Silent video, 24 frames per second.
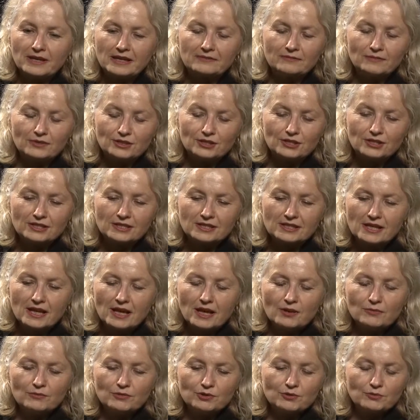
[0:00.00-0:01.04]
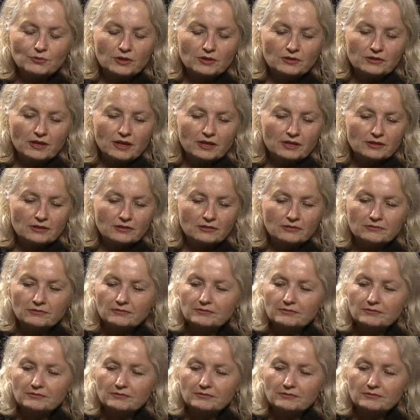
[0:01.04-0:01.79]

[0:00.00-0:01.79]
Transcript: that which is which we the